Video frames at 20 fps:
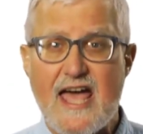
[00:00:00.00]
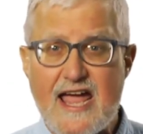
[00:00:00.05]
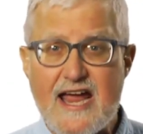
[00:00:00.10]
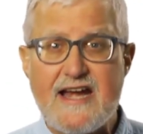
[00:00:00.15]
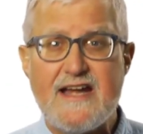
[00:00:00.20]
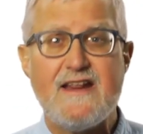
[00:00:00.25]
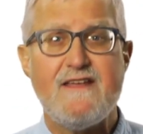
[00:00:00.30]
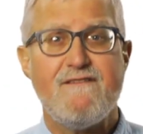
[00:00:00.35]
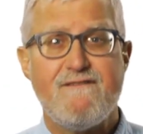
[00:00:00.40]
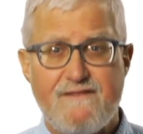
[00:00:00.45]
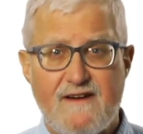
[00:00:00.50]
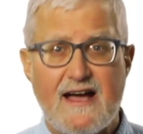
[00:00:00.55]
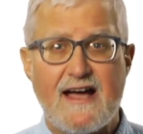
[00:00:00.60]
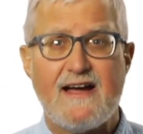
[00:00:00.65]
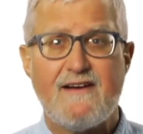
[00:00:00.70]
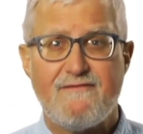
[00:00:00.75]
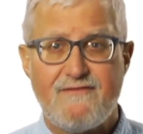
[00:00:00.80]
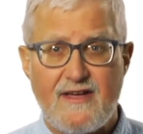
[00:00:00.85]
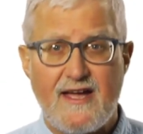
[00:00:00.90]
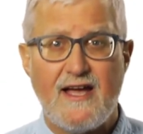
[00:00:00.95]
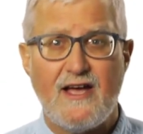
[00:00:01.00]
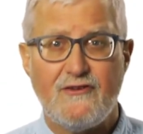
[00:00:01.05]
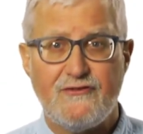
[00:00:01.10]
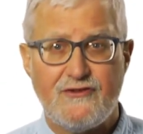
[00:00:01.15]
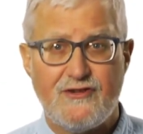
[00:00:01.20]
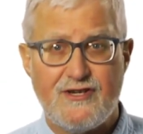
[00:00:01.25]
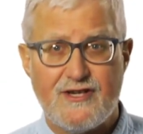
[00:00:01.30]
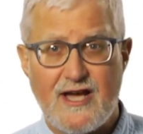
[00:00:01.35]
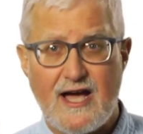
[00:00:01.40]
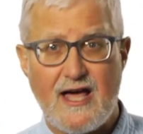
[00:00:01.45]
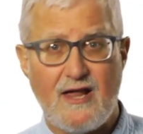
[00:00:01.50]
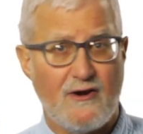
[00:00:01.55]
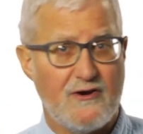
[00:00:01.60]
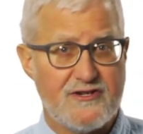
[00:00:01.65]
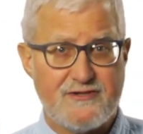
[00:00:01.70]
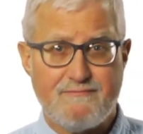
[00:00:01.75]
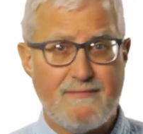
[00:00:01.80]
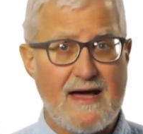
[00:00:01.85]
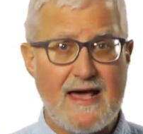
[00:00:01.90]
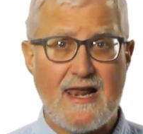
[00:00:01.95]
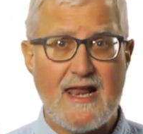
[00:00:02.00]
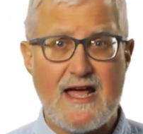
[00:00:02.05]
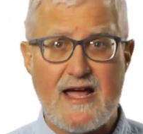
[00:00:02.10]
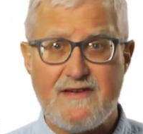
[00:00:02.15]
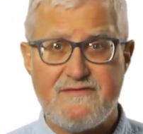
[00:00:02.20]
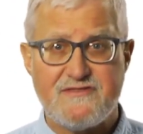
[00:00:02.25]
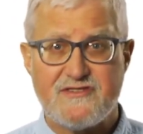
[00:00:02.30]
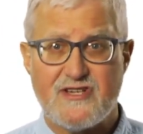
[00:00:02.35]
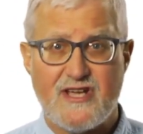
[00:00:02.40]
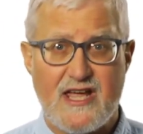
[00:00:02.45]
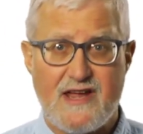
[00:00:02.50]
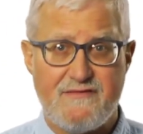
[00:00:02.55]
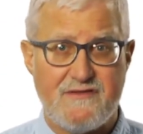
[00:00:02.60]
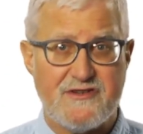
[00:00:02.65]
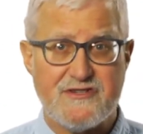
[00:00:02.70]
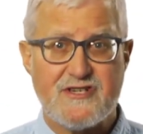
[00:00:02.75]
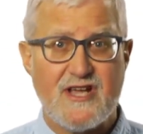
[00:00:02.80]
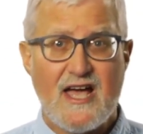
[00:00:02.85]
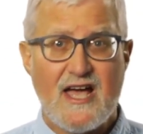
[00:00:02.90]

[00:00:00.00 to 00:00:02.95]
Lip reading: $85,000, my life savings.